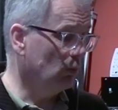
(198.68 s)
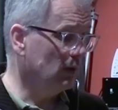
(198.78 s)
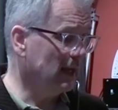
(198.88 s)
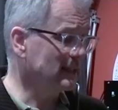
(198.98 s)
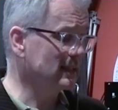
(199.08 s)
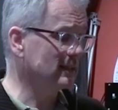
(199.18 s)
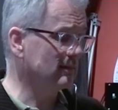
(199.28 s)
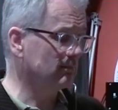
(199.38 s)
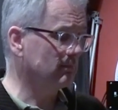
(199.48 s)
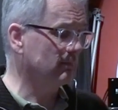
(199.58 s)

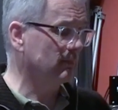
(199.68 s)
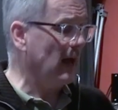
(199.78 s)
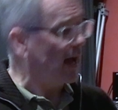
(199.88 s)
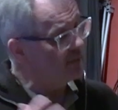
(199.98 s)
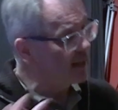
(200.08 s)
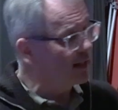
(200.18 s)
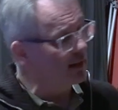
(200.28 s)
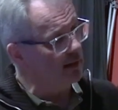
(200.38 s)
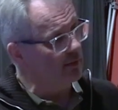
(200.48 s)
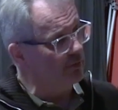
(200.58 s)
let's have a
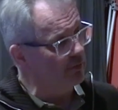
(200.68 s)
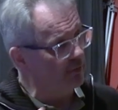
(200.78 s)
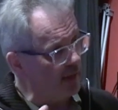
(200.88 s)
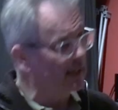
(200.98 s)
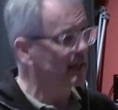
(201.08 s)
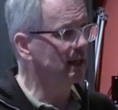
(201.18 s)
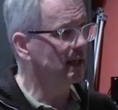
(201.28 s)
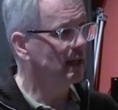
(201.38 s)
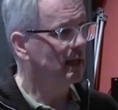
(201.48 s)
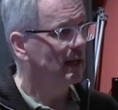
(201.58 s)
little
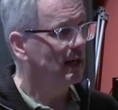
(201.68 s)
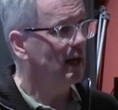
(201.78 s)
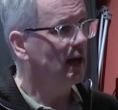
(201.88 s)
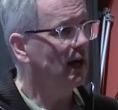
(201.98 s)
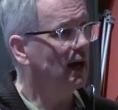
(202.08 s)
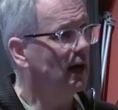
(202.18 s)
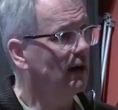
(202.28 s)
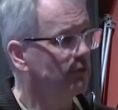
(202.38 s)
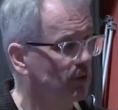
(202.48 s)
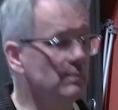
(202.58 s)
think
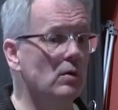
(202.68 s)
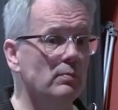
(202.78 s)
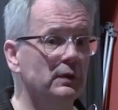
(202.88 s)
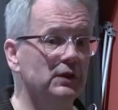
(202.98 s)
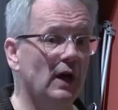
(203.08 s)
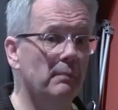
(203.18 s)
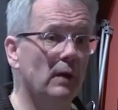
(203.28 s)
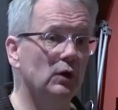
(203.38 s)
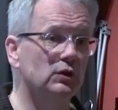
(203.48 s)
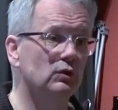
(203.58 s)
for a moment
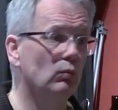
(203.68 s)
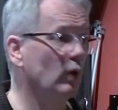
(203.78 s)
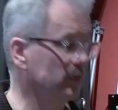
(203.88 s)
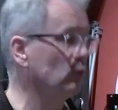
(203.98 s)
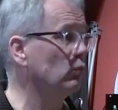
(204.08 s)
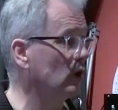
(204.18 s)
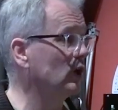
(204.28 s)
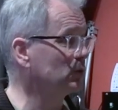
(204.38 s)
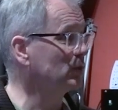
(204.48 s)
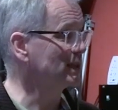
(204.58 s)
about what the
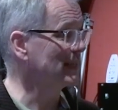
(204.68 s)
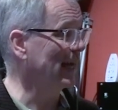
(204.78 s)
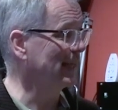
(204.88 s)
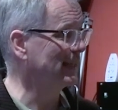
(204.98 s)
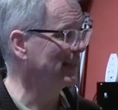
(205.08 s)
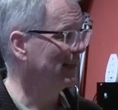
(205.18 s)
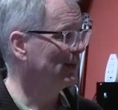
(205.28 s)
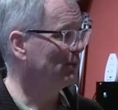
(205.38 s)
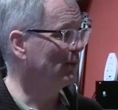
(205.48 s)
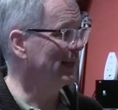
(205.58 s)
world was like
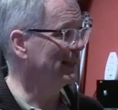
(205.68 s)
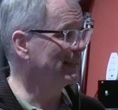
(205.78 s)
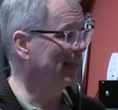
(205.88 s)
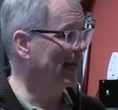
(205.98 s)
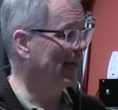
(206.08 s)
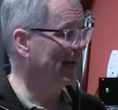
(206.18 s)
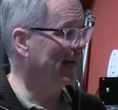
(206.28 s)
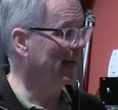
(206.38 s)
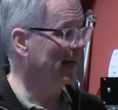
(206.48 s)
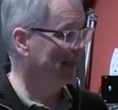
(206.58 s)
when
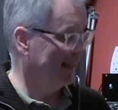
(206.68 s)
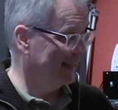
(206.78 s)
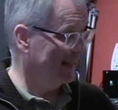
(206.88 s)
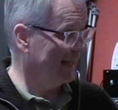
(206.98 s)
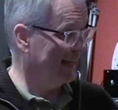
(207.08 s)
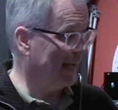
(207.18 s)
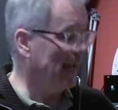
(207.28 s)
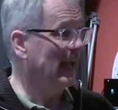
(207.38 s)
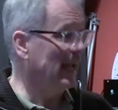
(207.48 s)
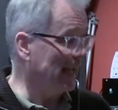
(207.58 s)

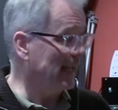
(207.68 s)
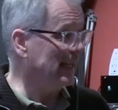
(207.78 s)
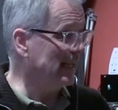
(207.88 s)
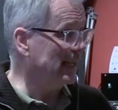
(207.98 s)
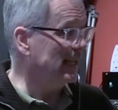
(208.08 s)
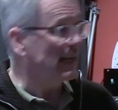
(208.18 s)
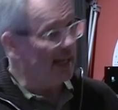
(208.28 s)
A.E.,